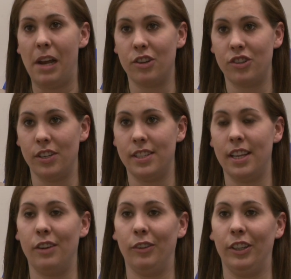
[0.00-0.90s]
passions
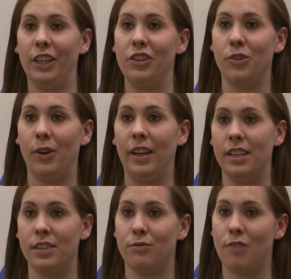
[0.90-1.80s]
that I really enjoy
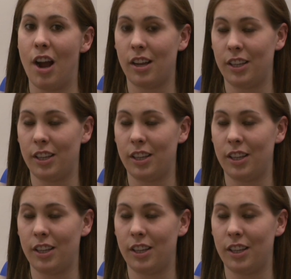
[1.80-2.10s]
is rock